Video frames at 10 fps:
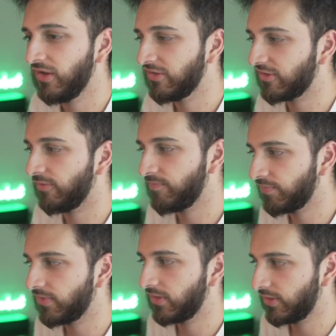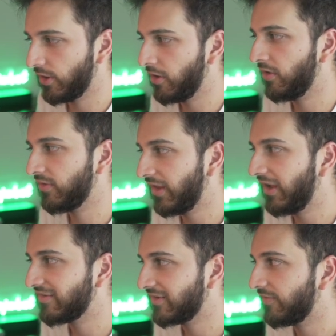So
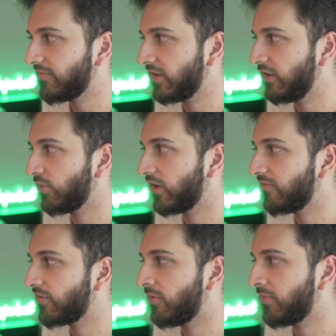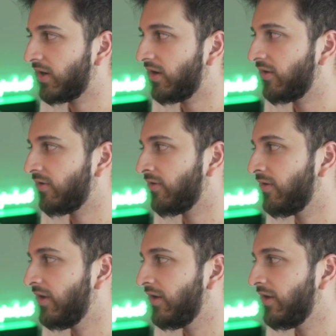that's definitely what I've got my eye on.